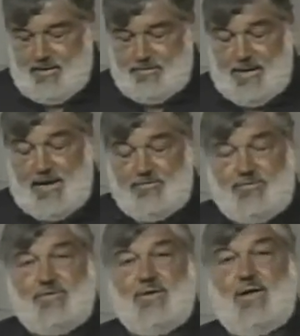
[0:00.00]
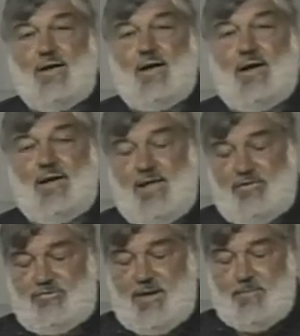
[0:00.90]
The next
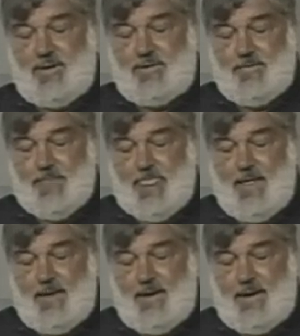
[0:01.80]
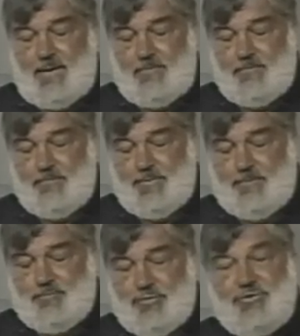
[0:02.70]
exhibit
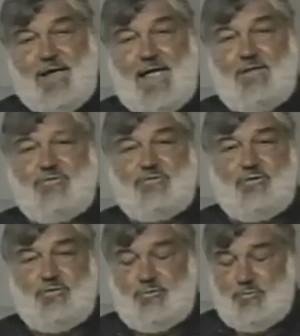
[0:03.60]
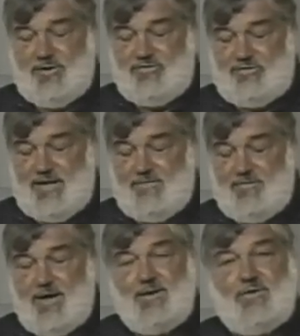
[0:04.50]
pertains to the
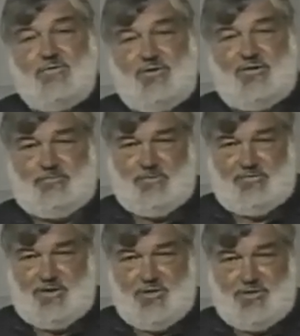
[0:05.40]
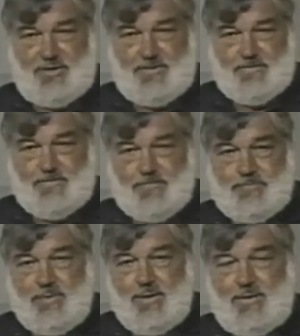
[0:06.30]
receiving
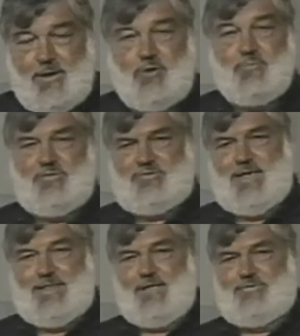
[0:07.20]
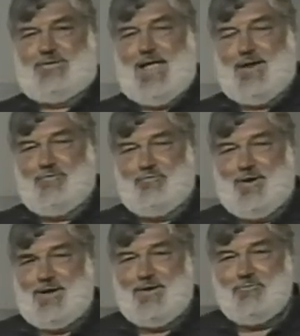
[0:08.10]
disposition. Now you may say, that's
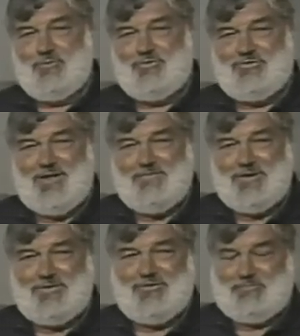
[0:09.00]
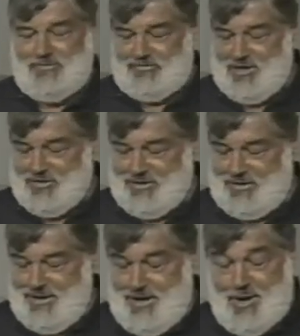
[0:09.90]
kind of funny, receiving
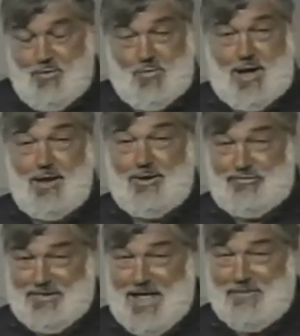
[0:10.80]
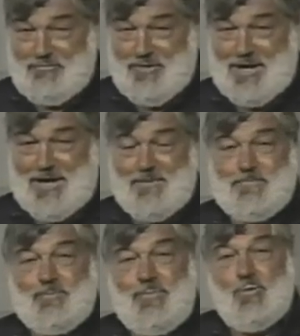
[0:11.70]
disposition. Well, it's not
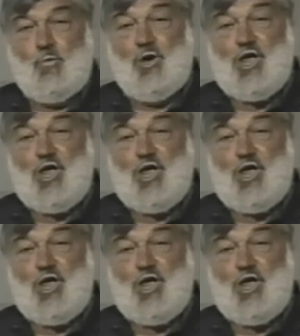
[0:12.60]
funny.